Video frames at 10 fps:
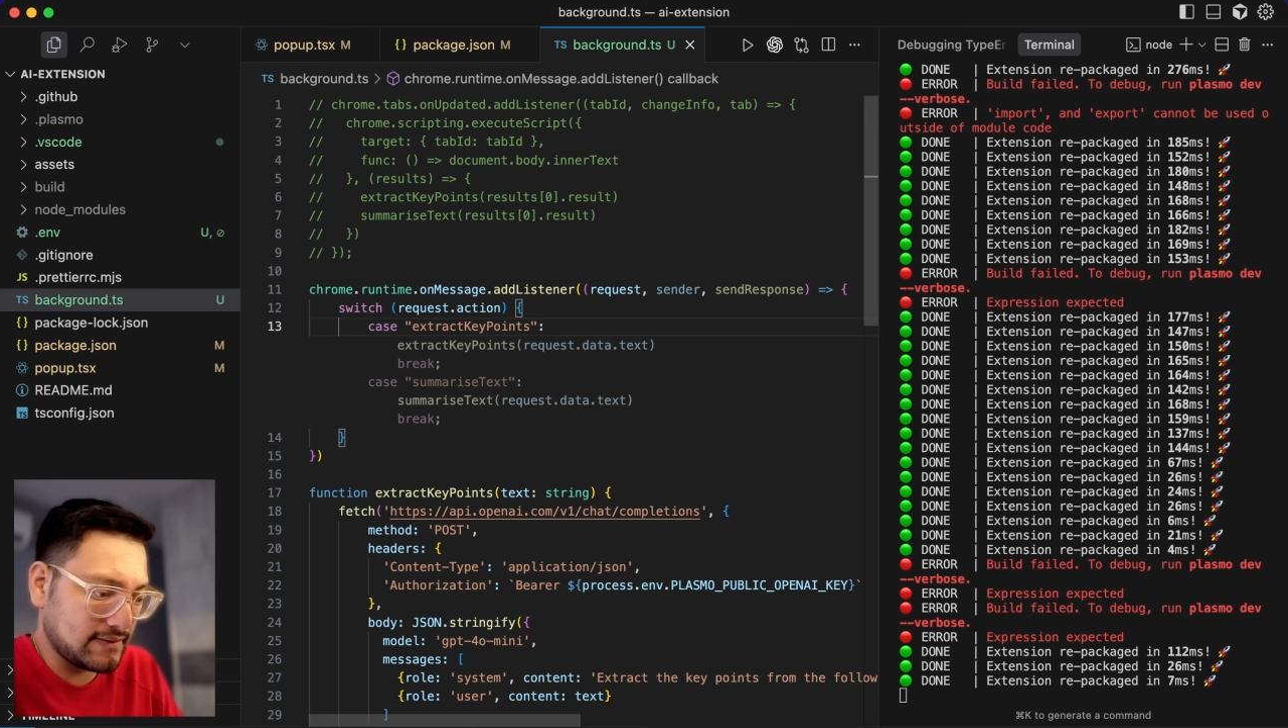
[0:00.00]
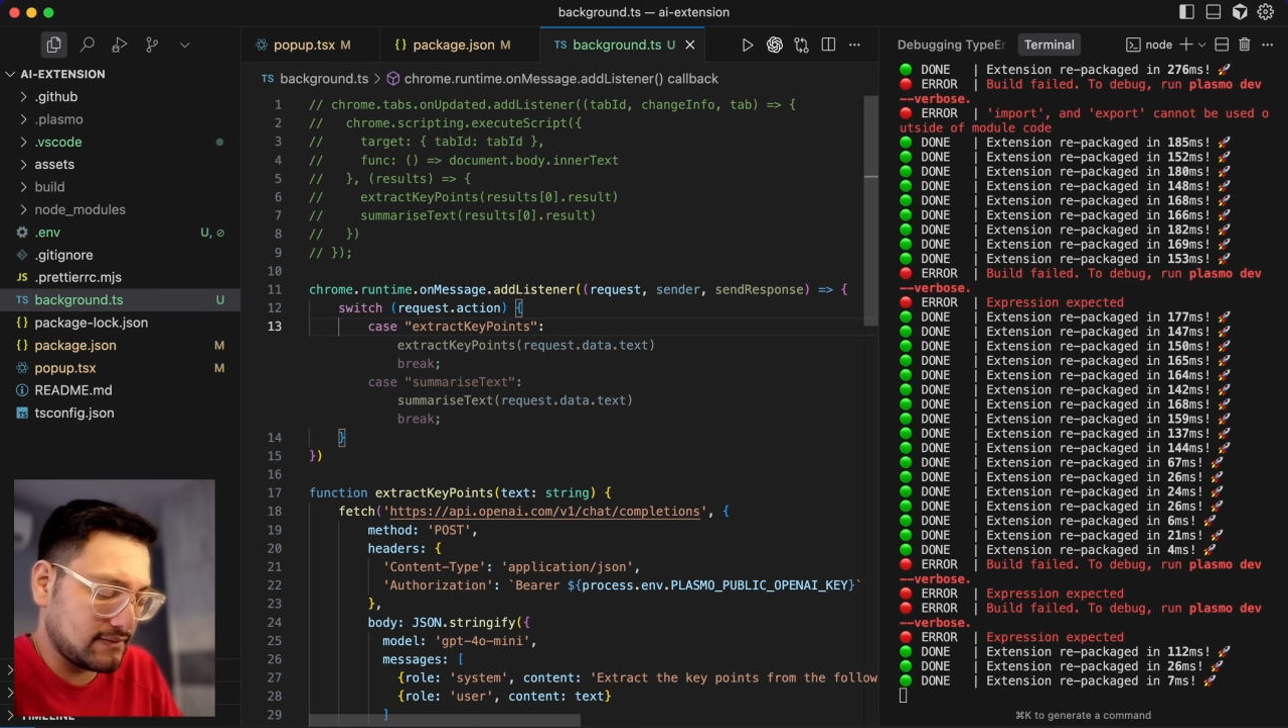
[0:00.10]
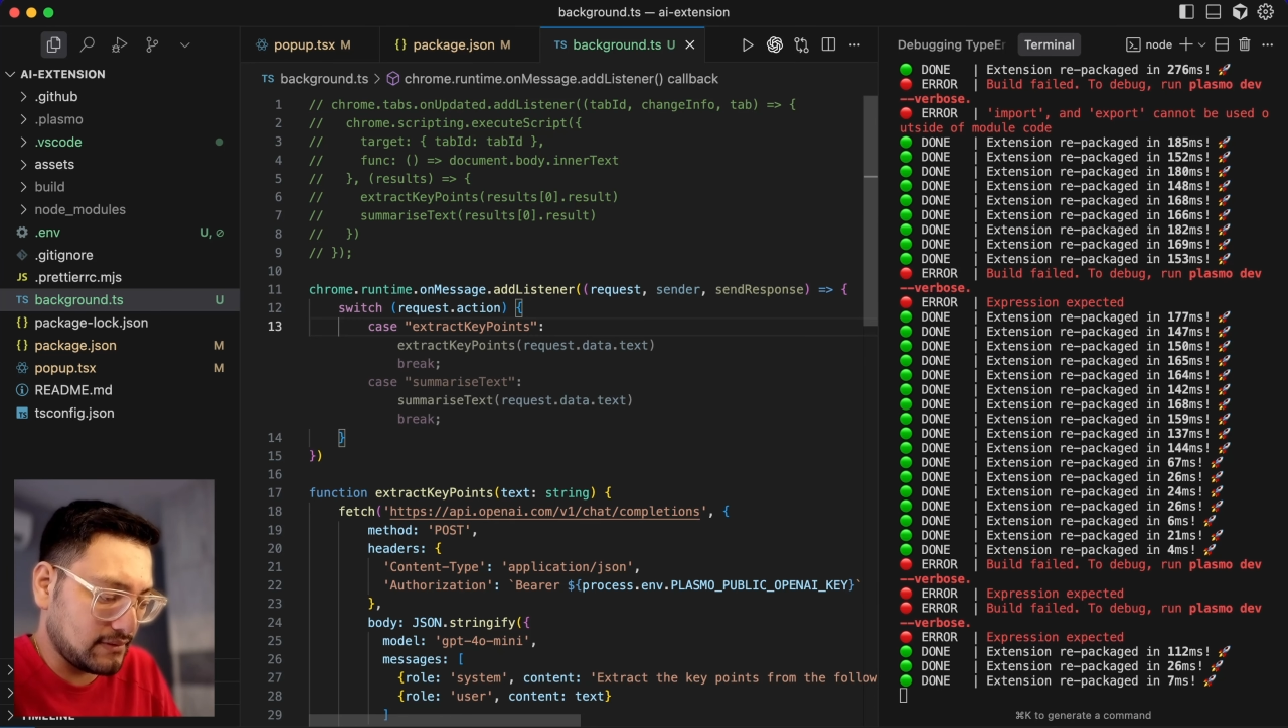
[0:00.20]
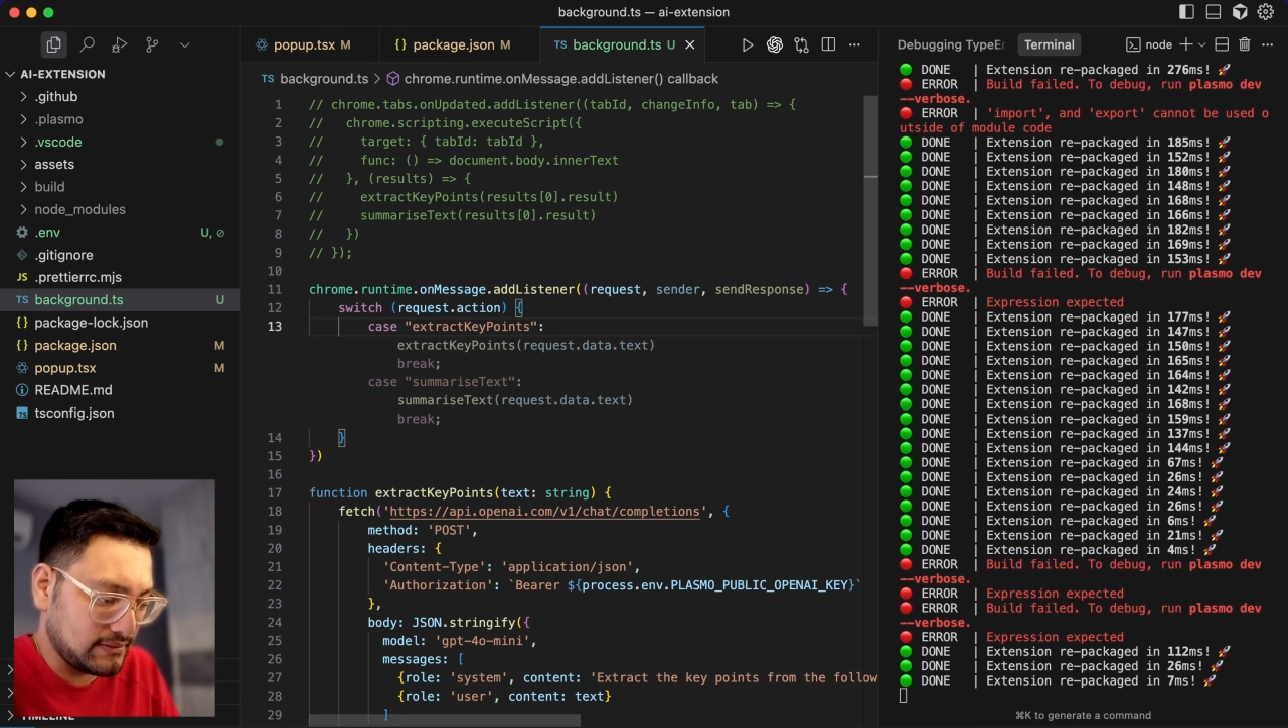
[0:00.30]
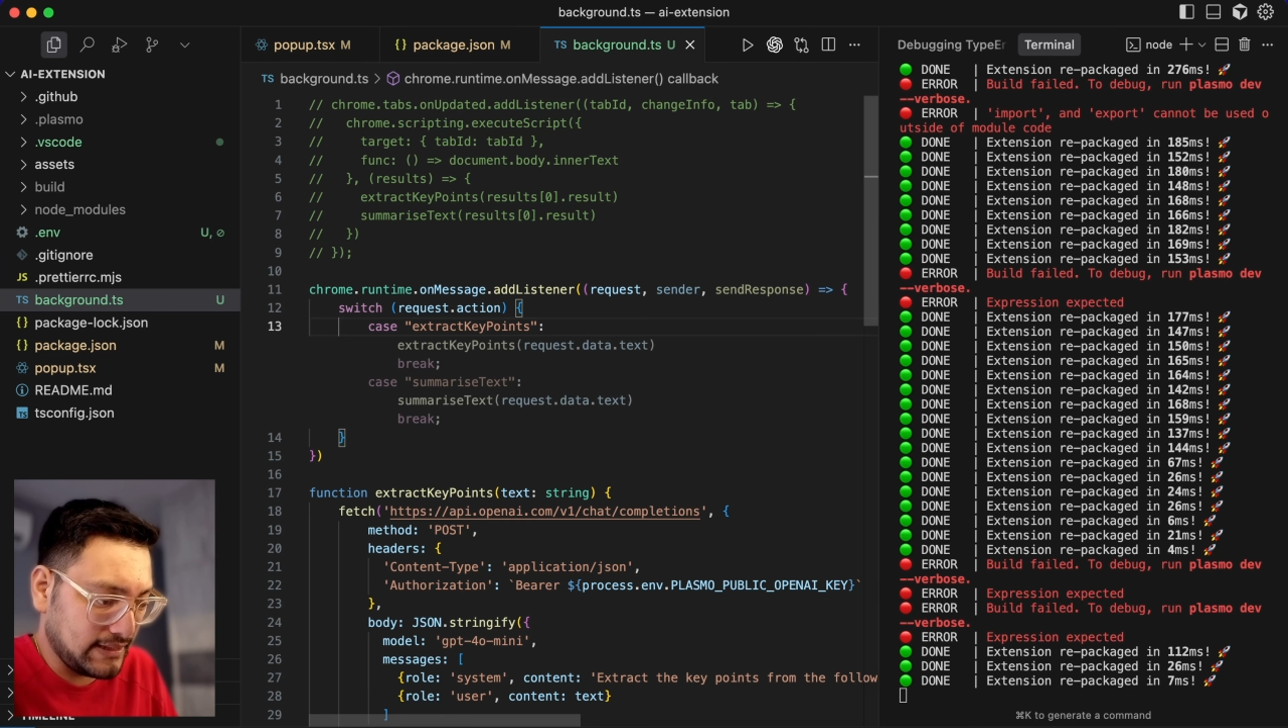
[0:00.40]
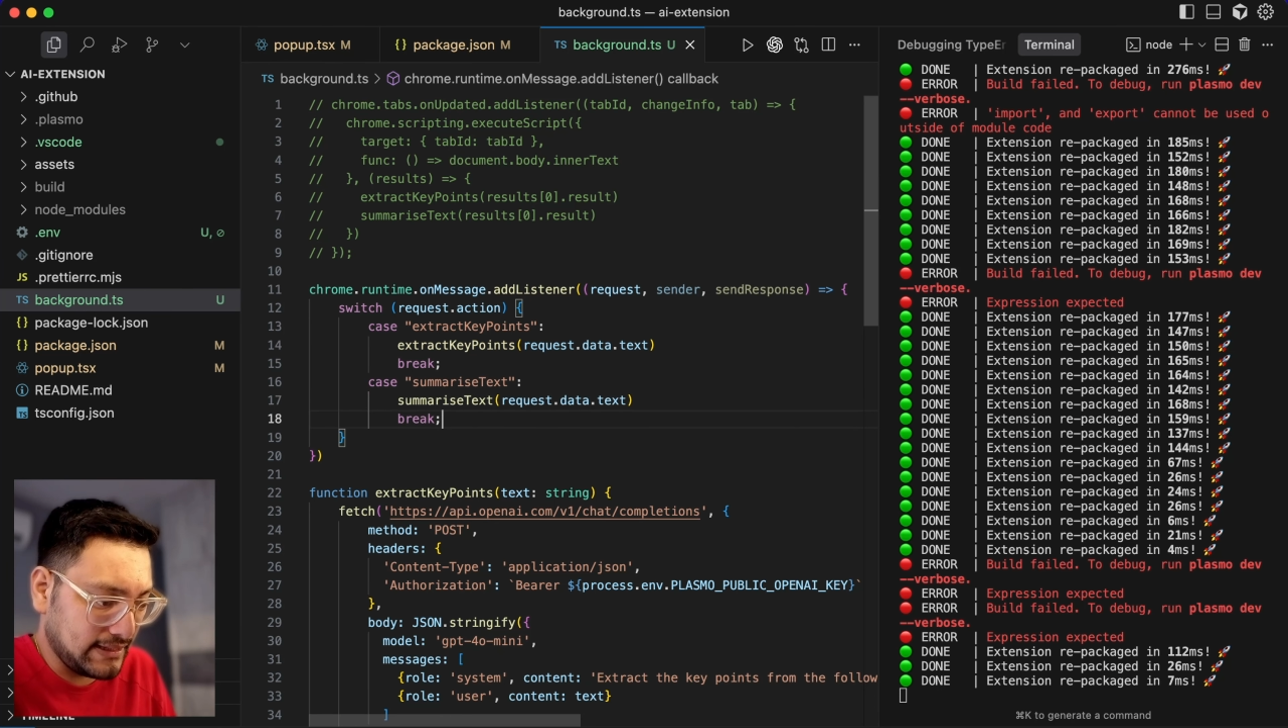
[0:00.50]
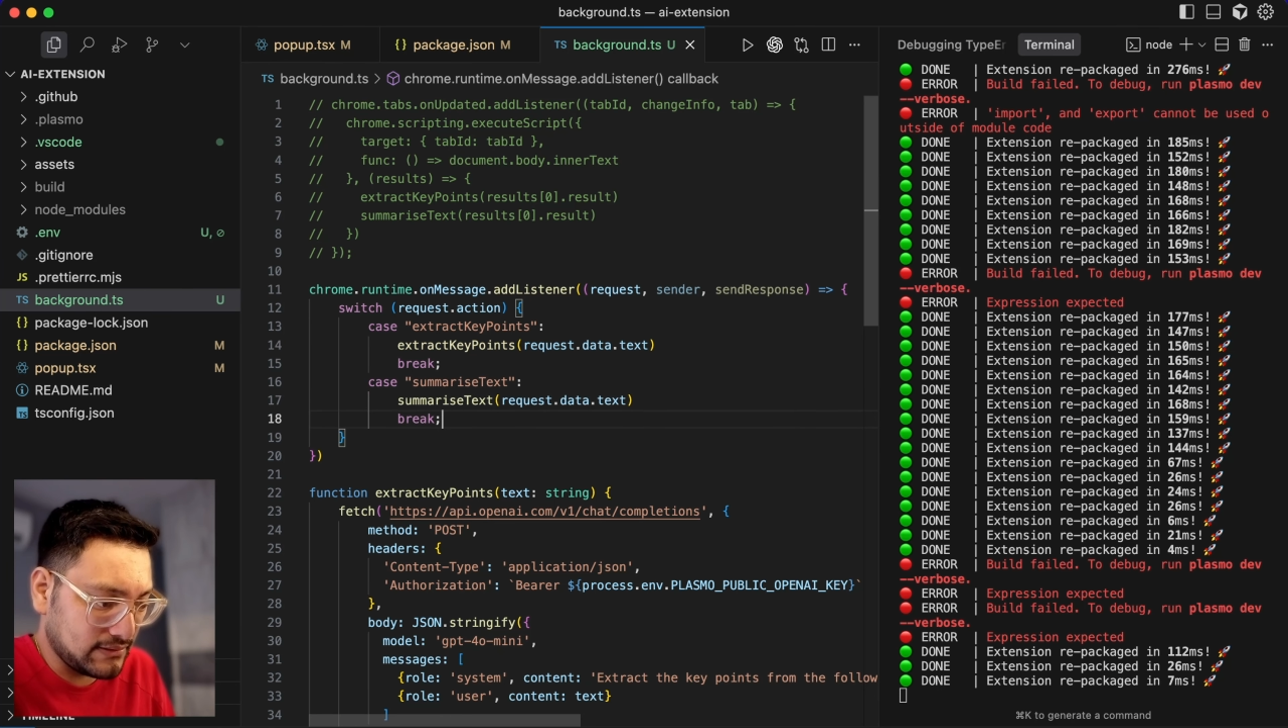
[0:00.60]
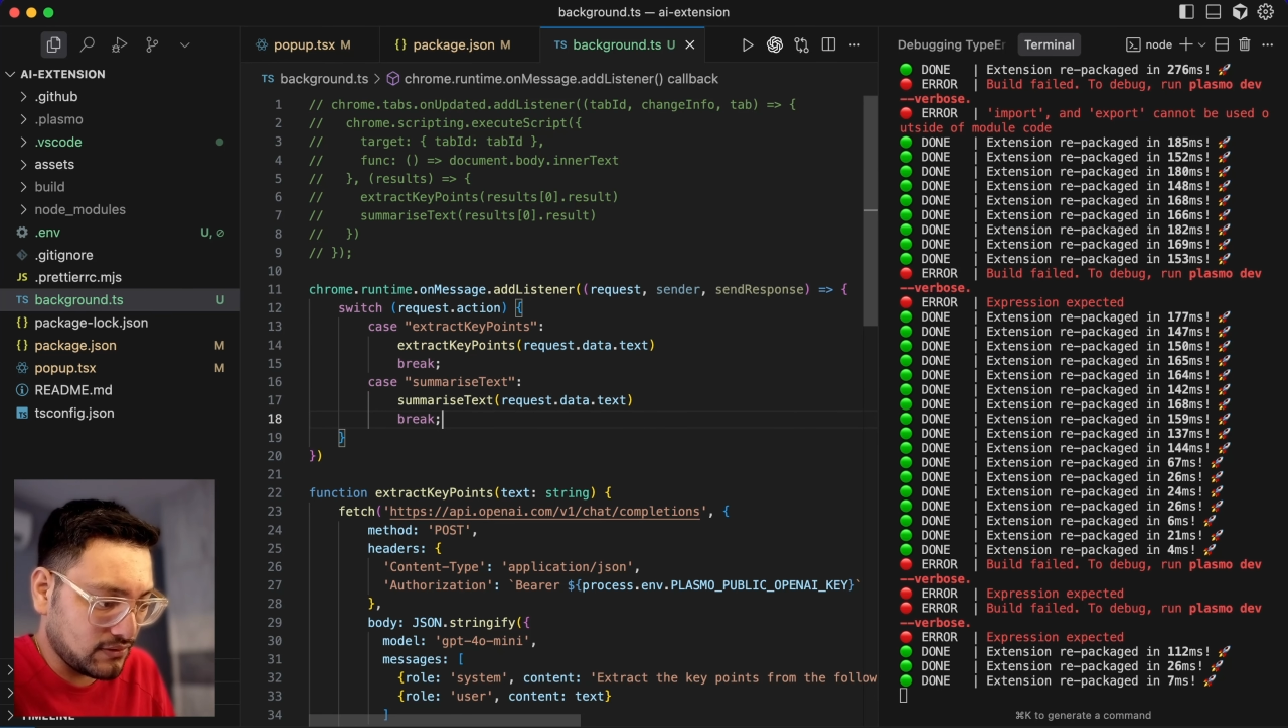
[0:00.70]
then call